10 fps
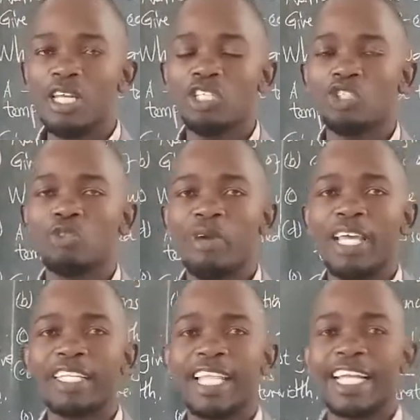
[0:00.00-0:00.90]

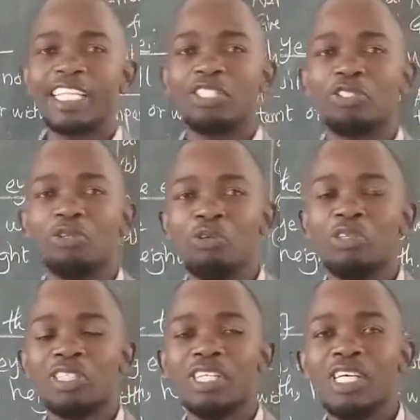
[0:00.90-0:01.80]
instrument that is
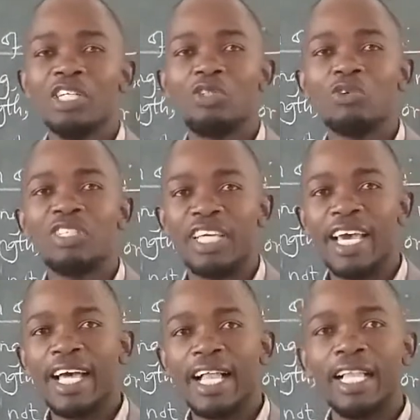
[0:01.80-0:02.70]
used to
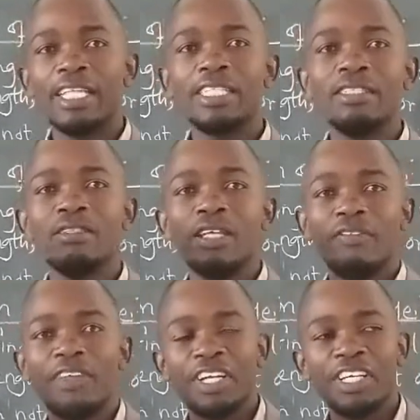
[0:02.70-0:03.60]
tell
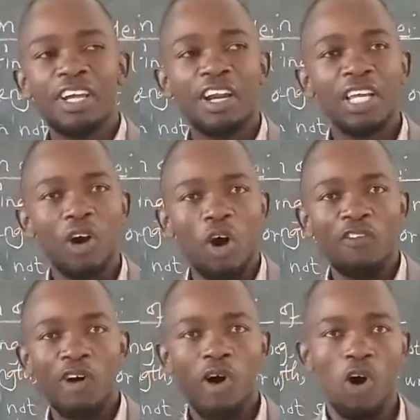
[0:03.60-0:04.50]
the degree
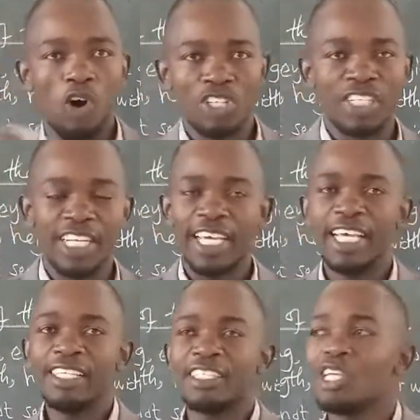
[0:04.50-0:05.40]
of
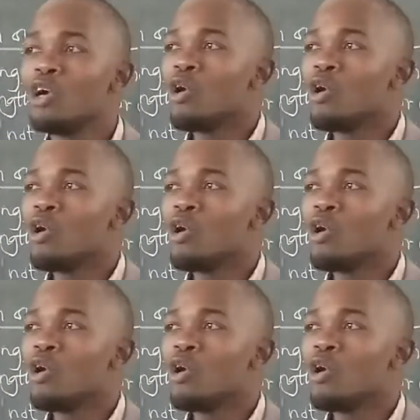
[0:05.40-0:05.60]
hotness